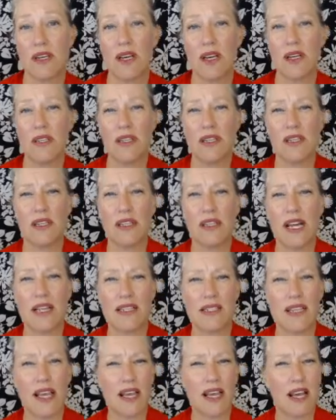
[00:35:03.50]
a little
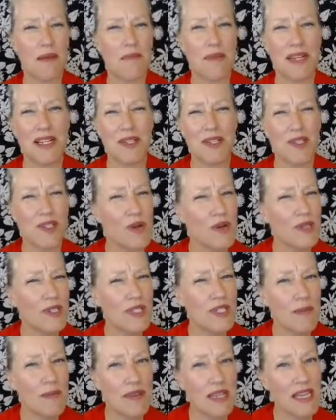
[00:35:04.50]
less like I'm being sold
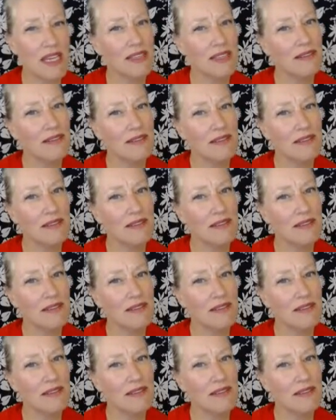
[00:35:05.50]
something.